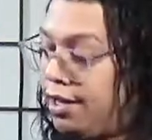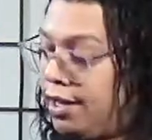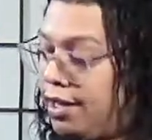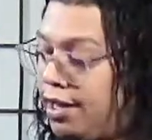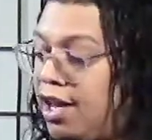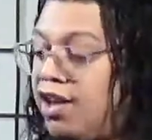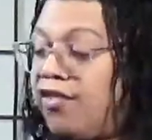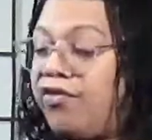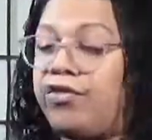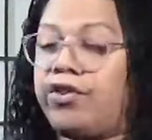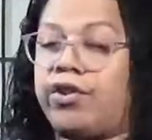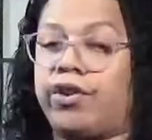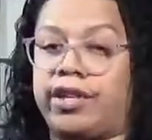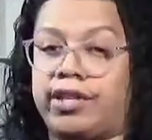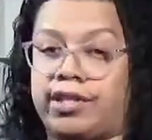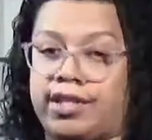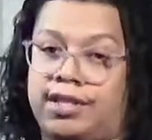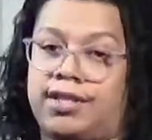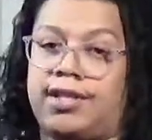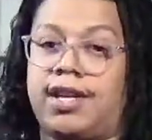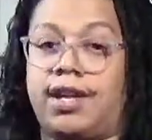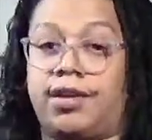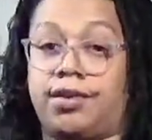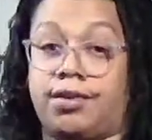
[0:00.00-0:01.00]
If you're into
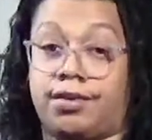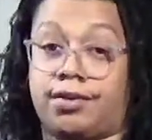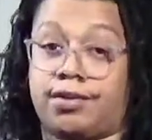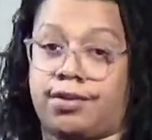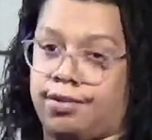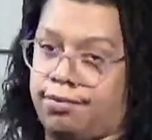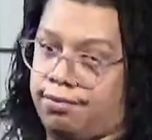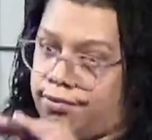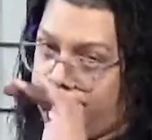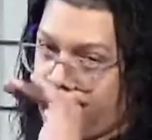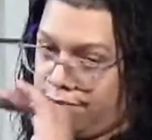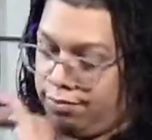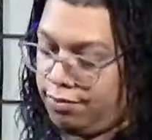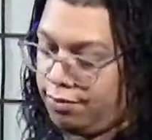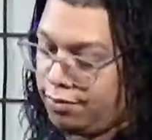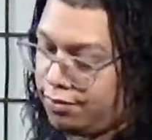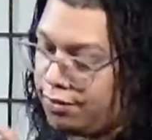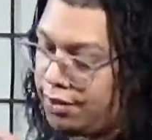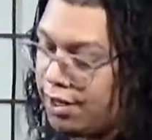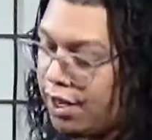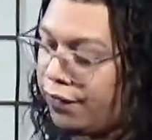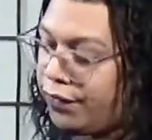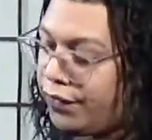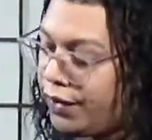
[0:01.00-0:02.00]
sandals,
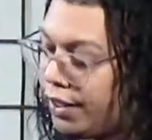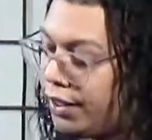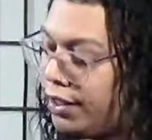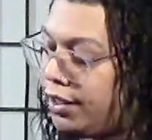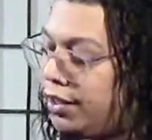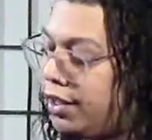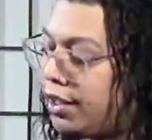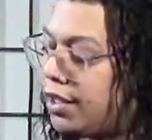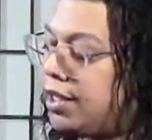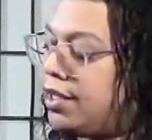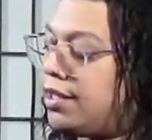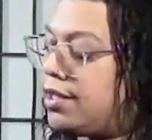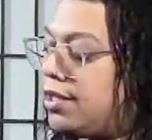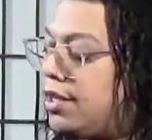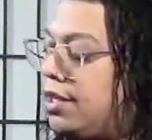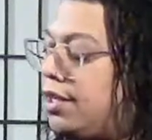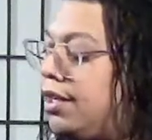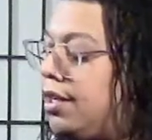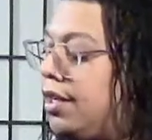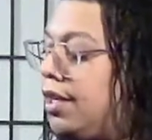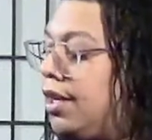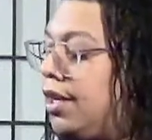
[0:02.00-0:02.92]
definitely look into